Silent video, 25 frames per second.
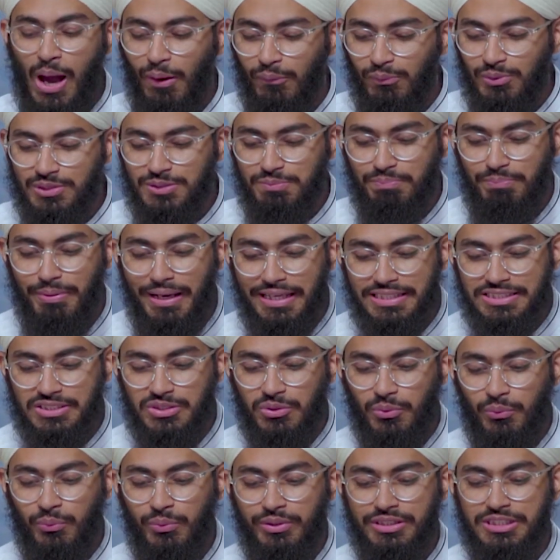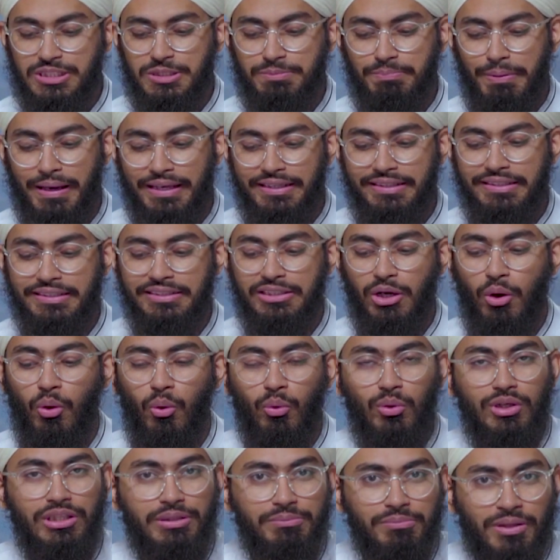"I was blessed with spending the
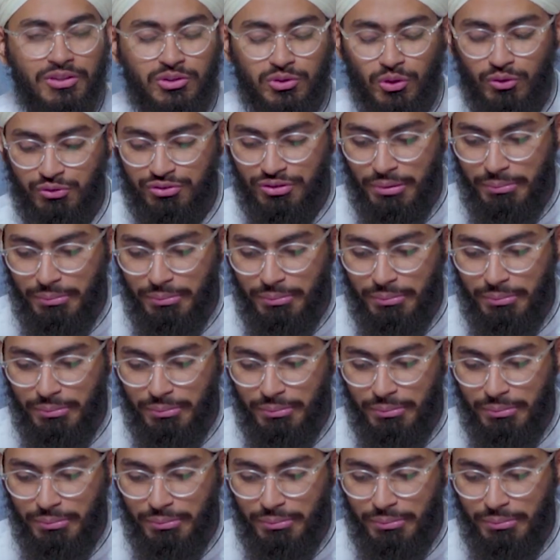holy month of